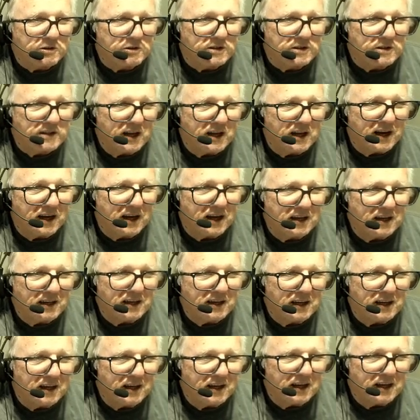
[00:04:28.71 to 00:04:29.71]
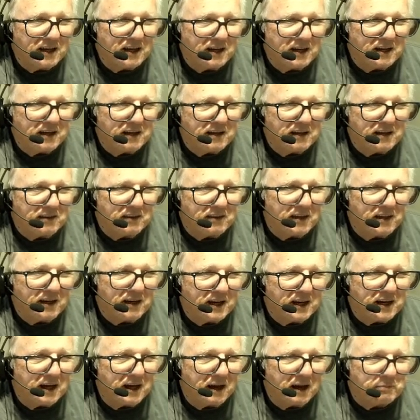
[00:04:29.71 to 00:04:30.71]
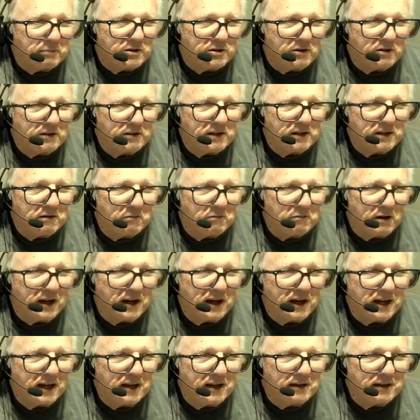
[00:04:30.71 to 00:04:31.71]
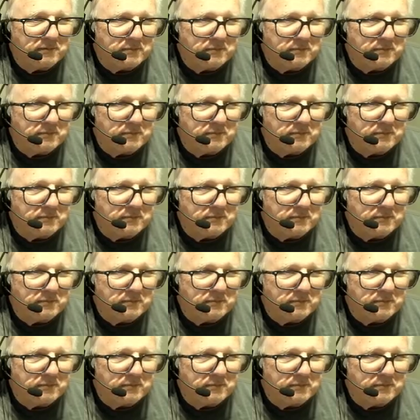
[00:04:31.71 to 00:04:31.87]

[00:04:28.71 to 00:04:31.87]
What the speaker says: second. Then I capture the array.